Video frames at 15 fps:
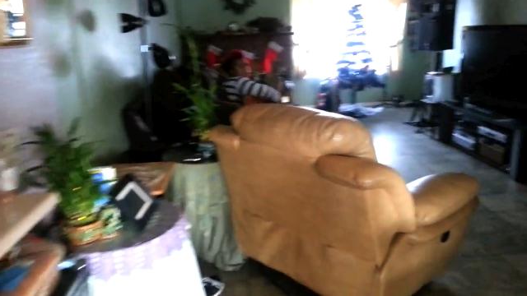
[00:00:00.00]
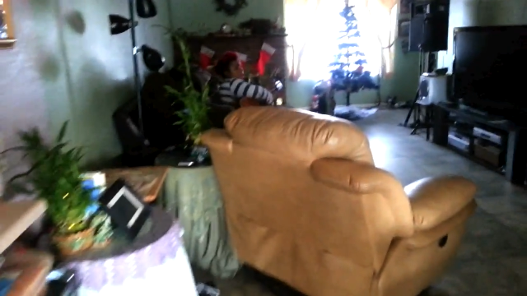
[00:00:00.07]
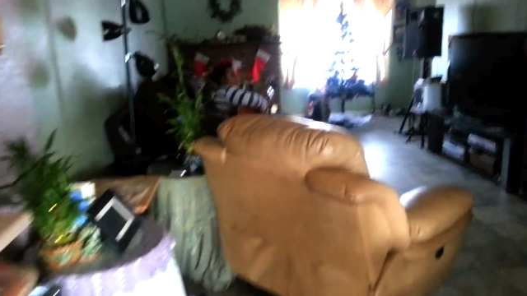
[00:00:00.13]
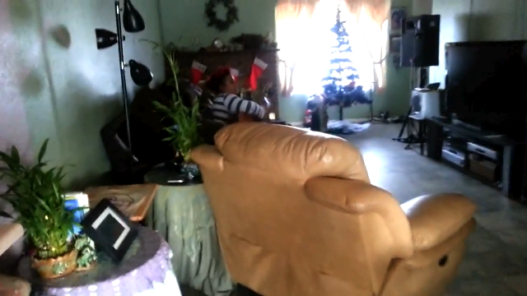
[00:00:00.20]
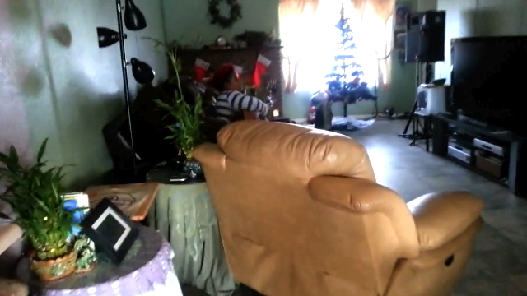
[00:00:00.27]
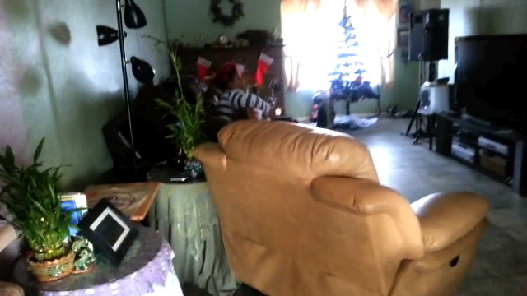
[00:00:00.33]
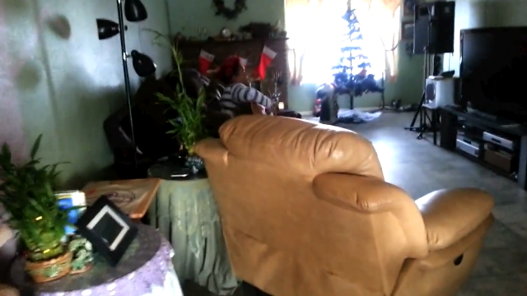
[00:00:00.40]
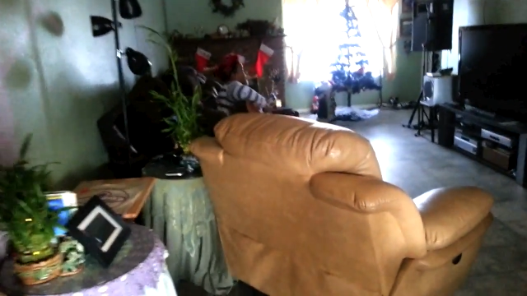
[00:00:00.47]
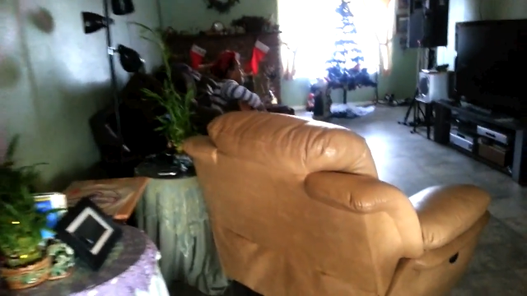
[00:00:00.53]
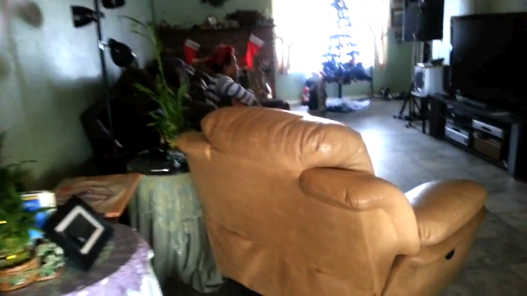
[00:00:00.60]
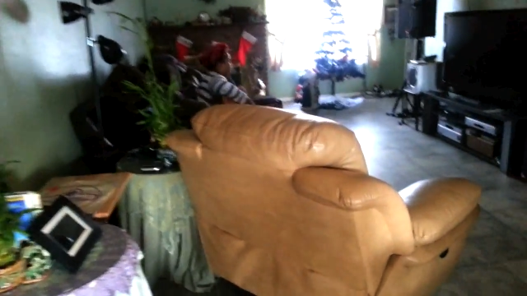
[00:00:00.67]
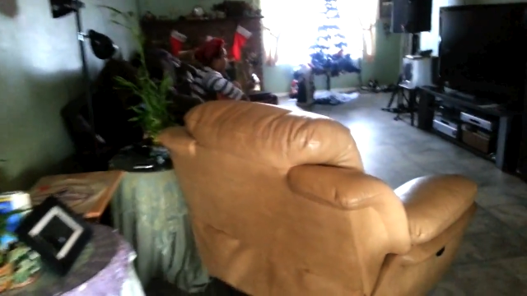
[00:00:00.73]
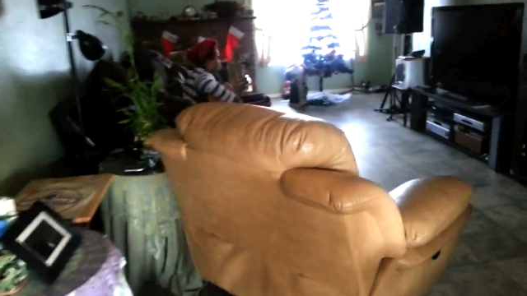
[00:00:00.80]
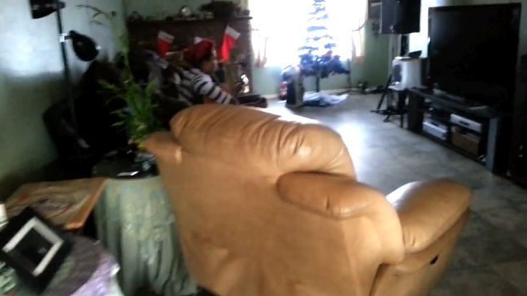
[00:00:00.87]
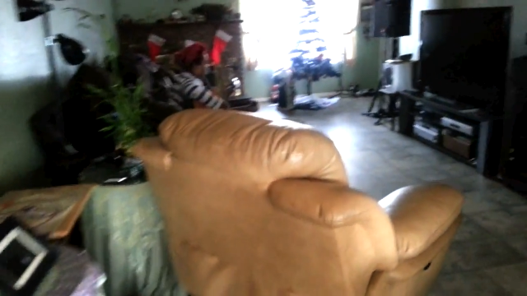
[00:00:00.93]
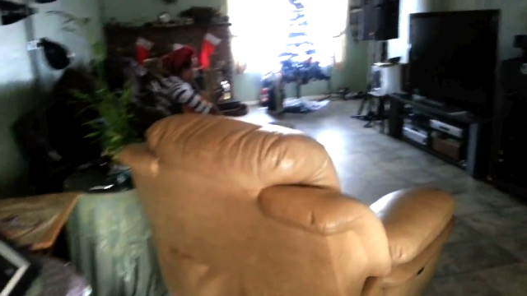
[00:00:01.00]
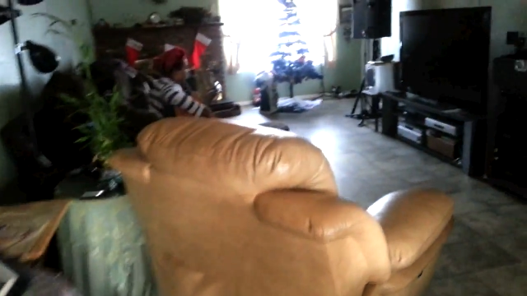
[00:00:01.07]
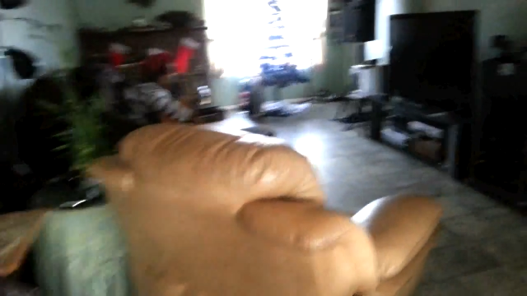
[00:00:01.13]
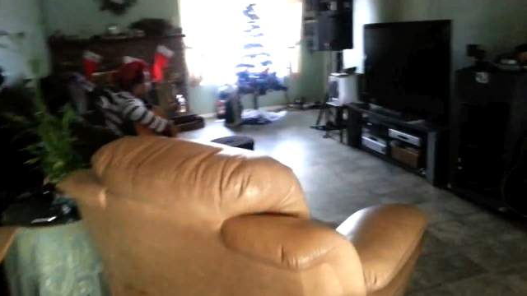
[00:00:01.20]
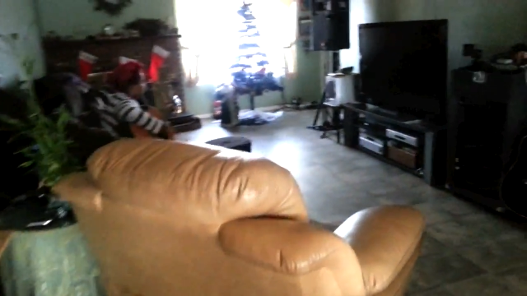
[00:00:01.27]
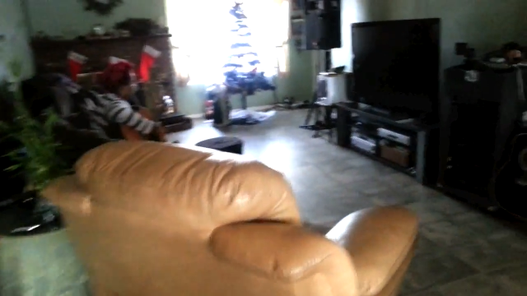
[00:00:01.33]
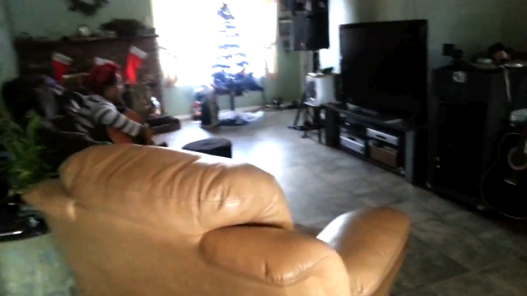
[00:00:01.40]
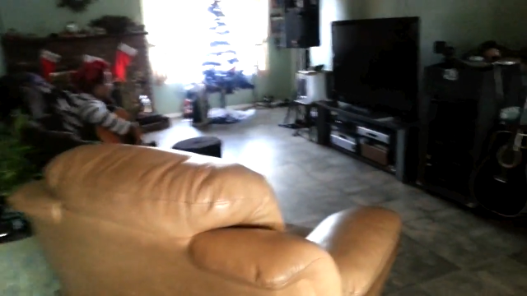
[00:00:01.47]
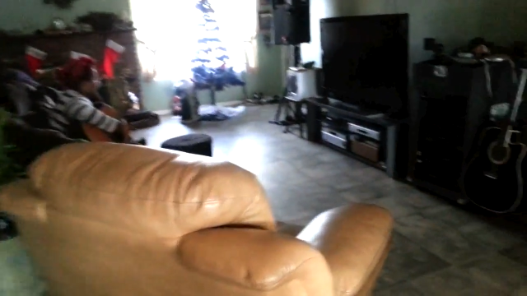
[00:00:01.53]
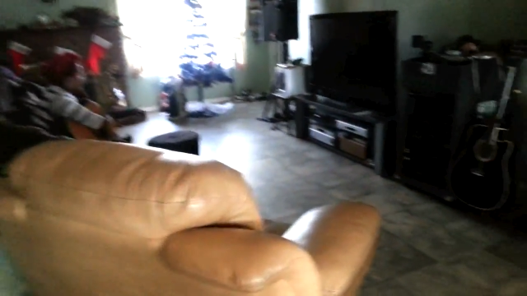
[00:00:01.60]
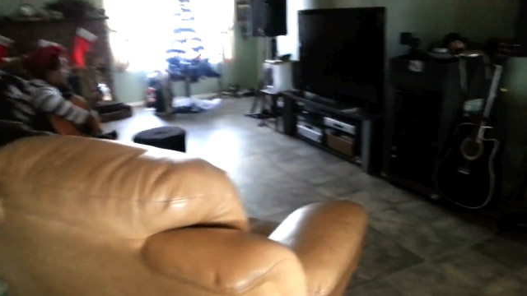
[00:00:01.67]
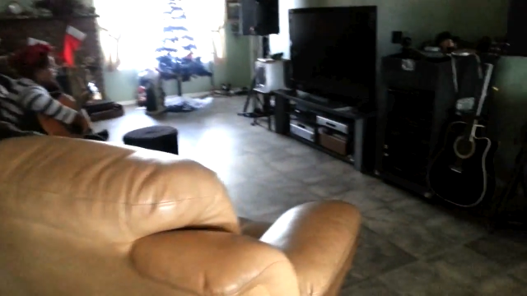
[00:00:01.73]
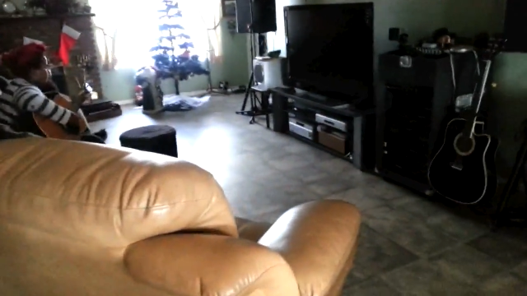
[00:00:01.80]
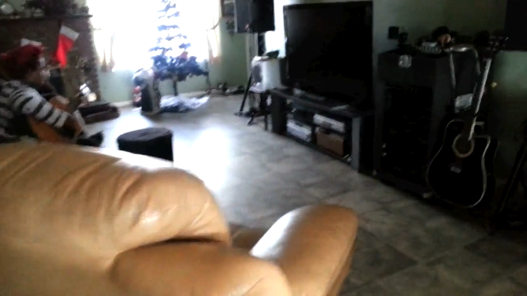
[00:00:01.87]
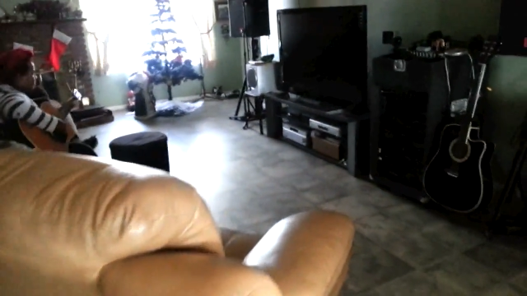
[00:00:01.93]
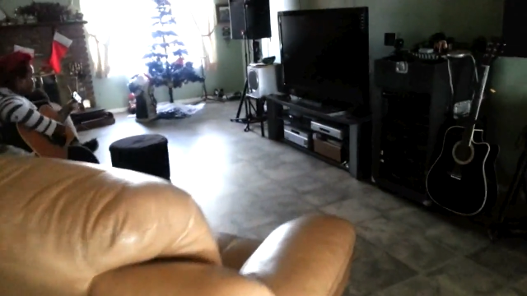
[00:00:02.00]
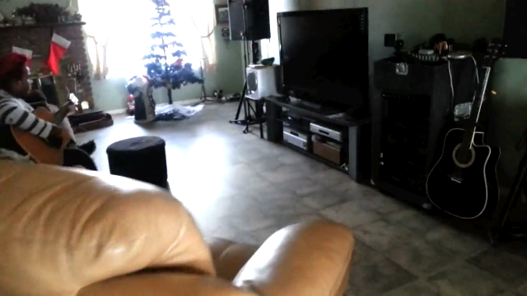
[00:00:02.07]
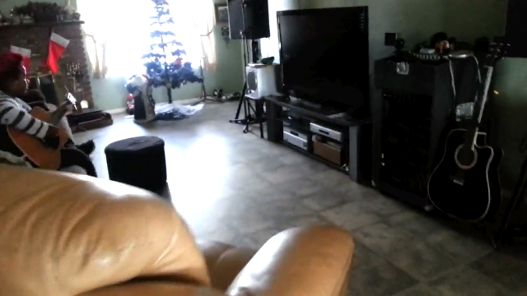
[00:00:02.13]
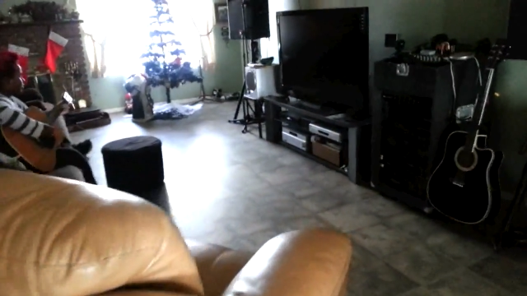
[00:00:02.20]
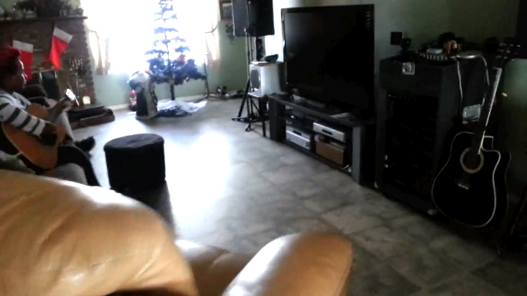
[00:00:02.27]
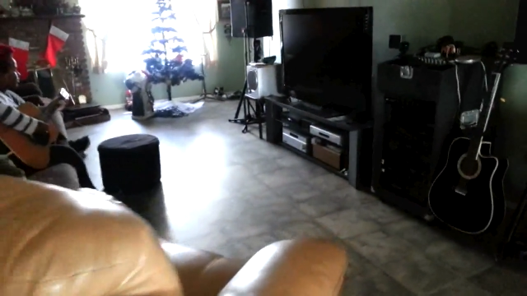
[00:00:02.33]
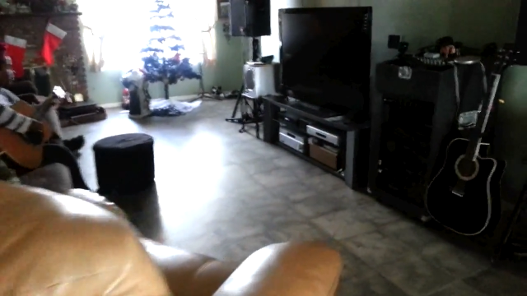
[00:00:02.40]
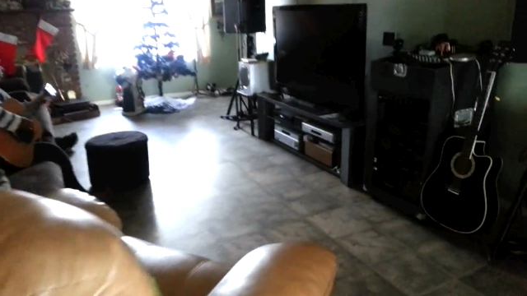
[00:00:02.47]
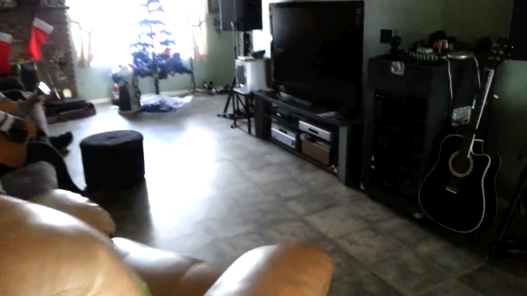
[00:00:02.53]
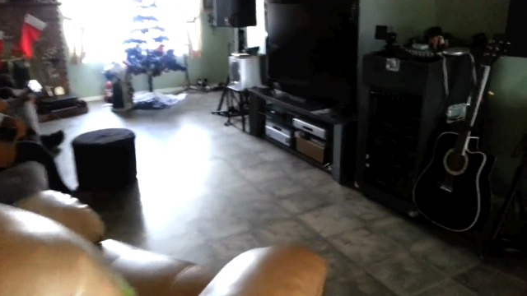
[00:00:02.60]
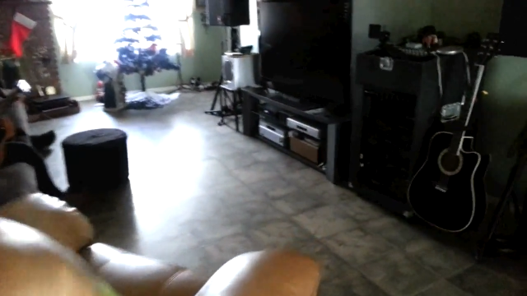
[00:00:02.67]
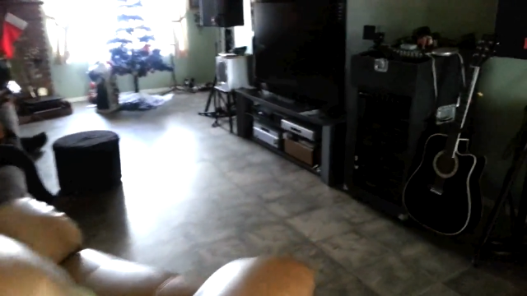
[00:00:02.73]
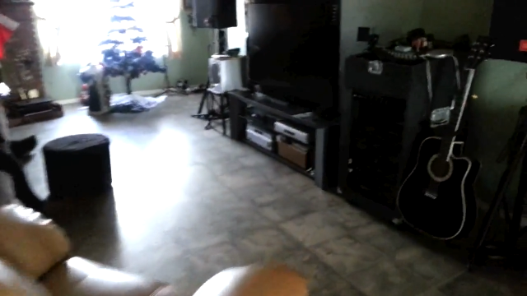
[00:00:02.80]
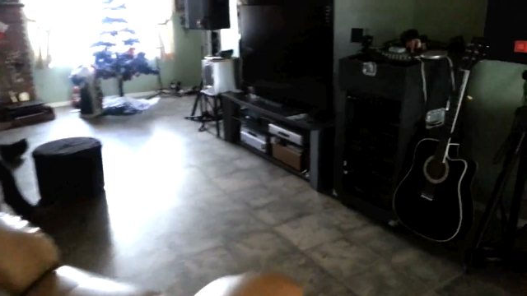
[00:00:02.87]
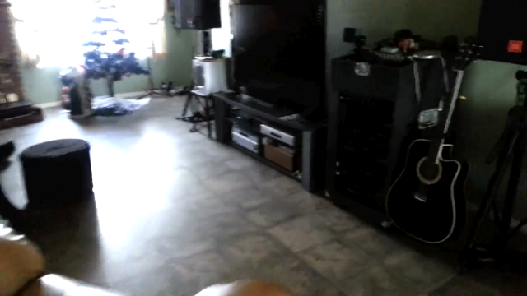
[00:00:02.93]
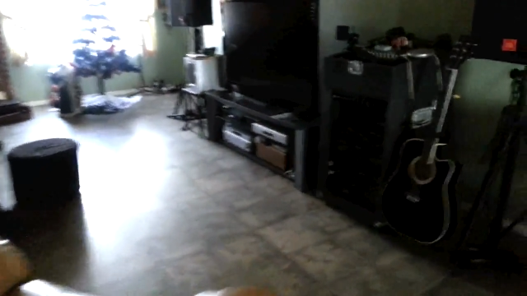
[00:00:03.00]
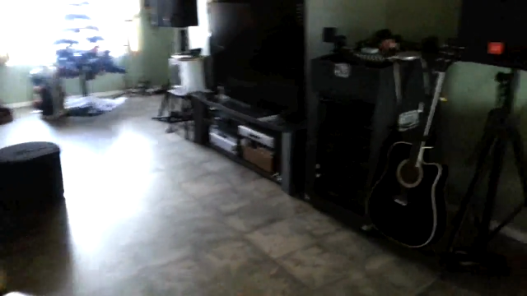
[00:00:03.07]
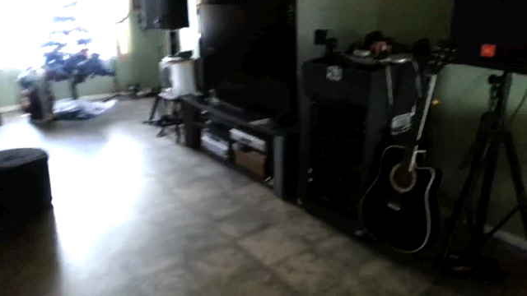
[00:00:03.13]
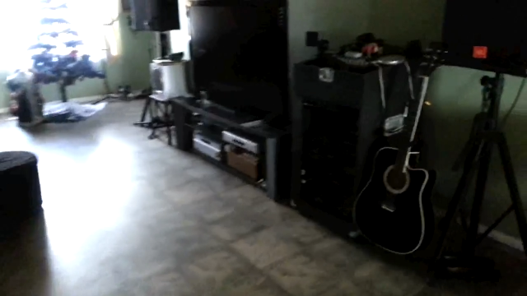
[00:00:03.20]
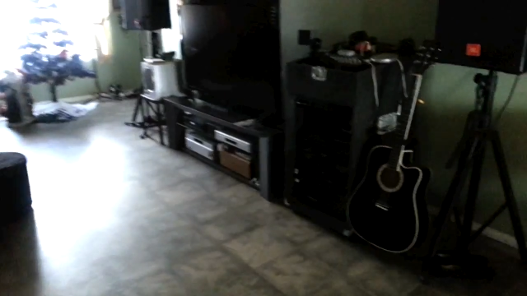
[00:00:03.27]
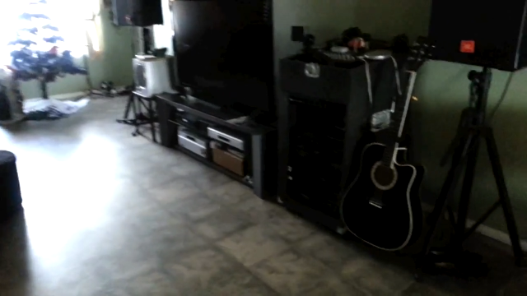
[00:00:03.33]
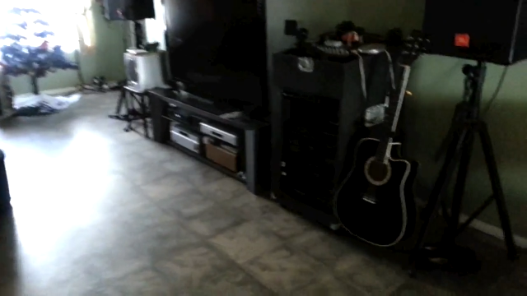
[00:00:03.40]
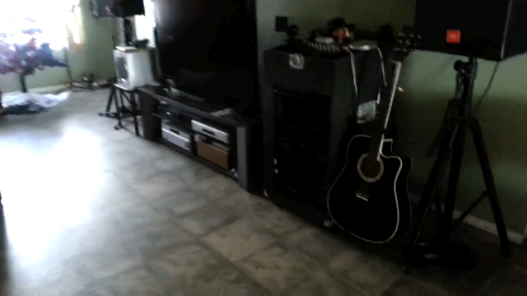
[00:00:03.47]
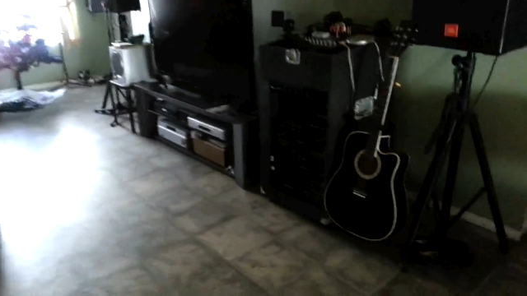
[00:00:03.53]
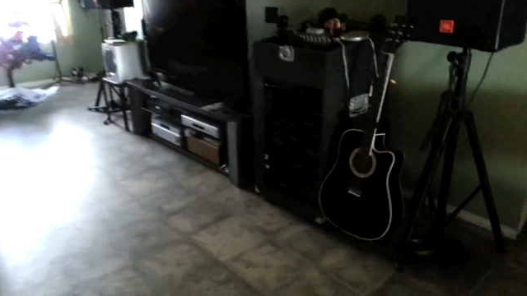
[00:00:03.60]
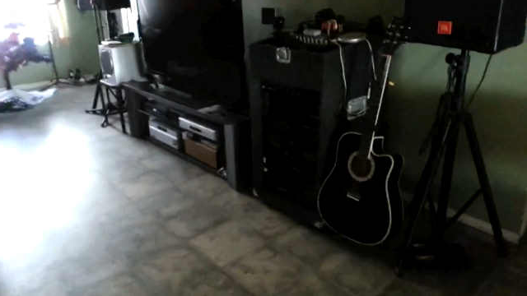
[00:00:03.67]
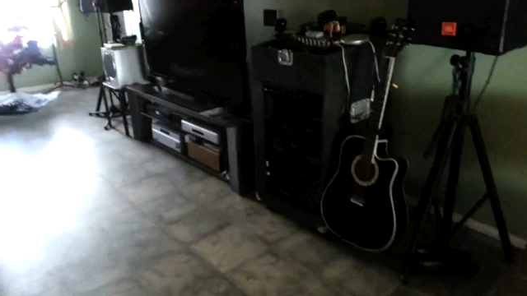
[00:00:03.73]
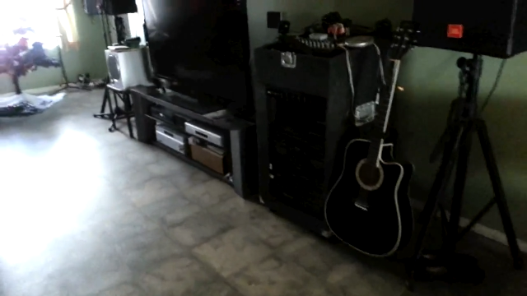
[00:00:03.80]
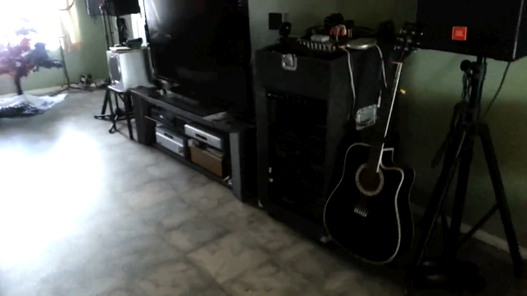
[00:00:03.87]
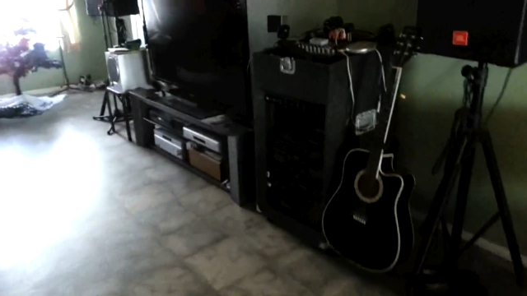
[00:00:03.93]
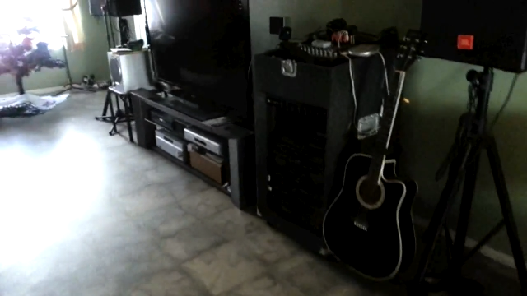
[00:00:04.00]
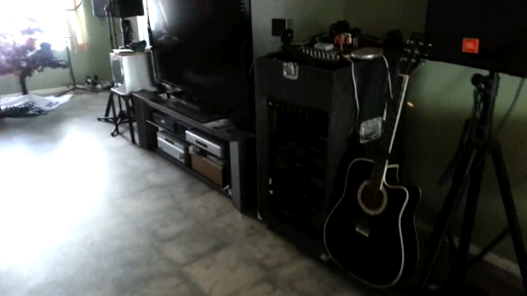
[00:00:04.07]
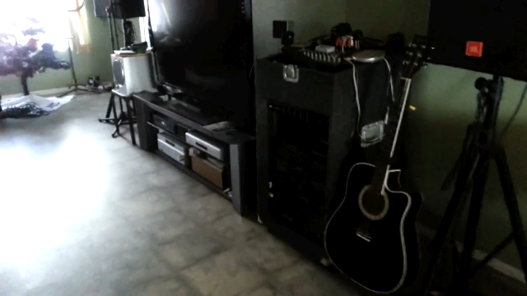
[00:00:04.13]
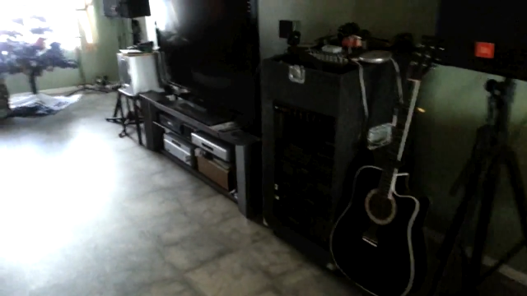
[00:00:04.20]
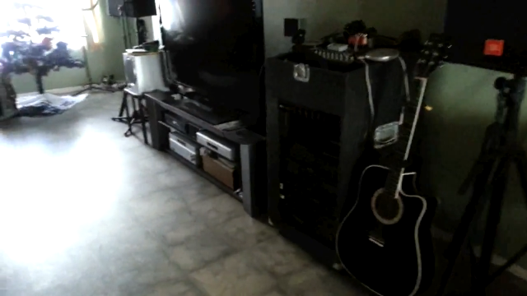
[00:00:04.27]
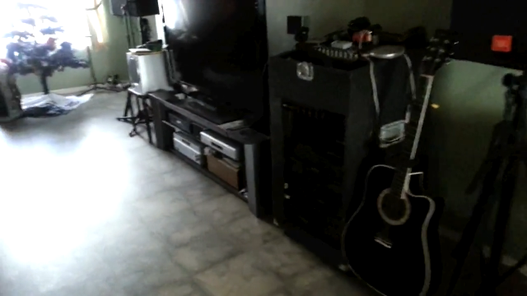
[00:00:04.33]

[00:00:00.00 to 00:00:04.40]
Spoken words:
No face is visible, so there are no lips to read.